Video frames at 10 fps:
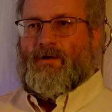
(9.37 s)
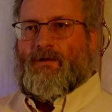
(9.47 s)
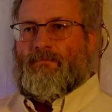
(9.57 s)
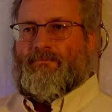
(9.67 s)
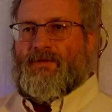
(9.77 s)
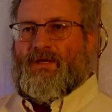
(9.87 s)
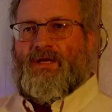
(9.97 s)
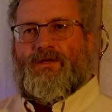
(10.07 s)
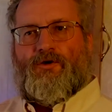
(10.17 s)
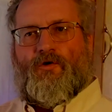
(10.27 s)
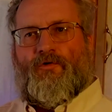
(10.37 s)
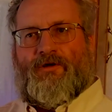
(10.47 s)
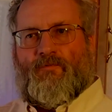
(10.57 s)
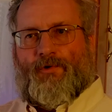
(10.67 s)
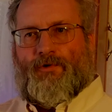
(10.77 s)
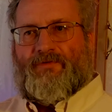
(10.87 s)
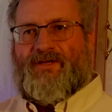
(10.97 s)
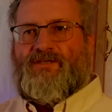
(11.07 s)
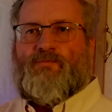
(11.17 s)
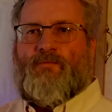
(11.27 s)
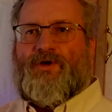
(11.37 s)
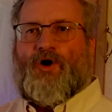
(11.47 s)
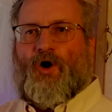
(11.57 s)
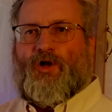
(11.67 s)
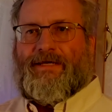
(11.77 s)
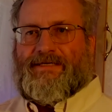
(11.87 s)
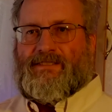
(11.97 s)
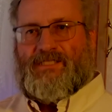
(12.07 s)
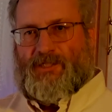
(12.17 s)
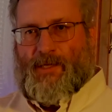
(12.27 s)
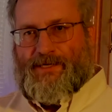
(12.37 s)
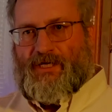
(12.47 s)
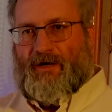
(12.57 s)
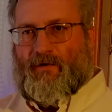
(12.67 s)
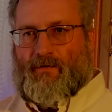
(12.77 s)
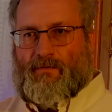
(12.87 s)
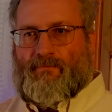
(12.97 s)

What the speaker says: Well, in the coding world, that's what we call a slight error.